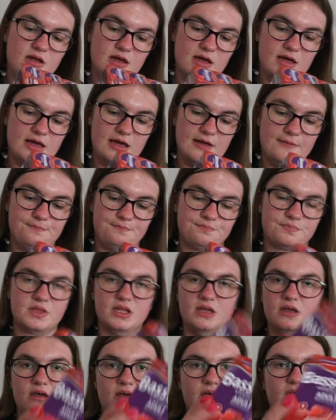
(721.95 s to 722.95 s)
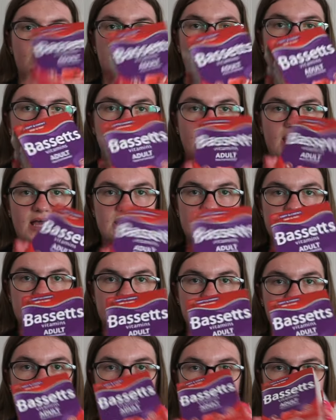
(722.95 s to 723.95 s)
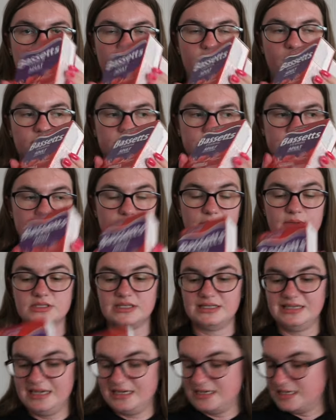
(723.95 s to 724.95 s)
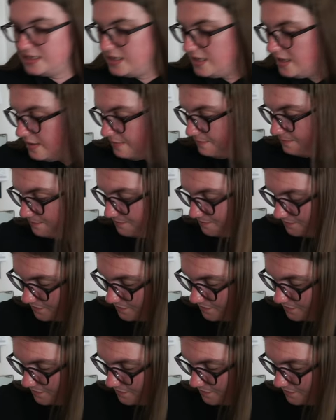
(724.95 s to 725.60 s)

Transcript: But yes, got 3 boxes of them, so needed them.